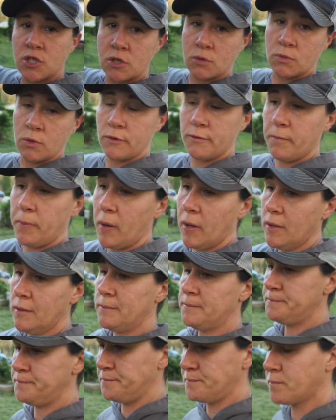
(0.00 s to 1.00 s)
the roof part,
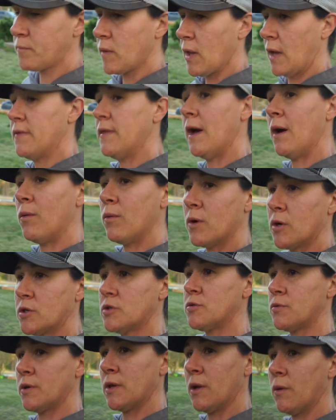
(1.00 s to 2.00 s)
and that
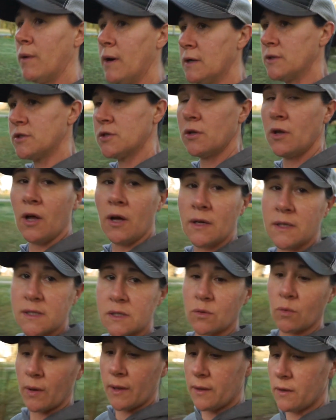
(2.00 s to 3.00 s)
works really well so long as
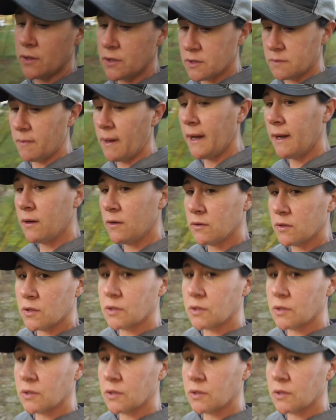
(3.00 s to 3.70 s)
the weather is mild or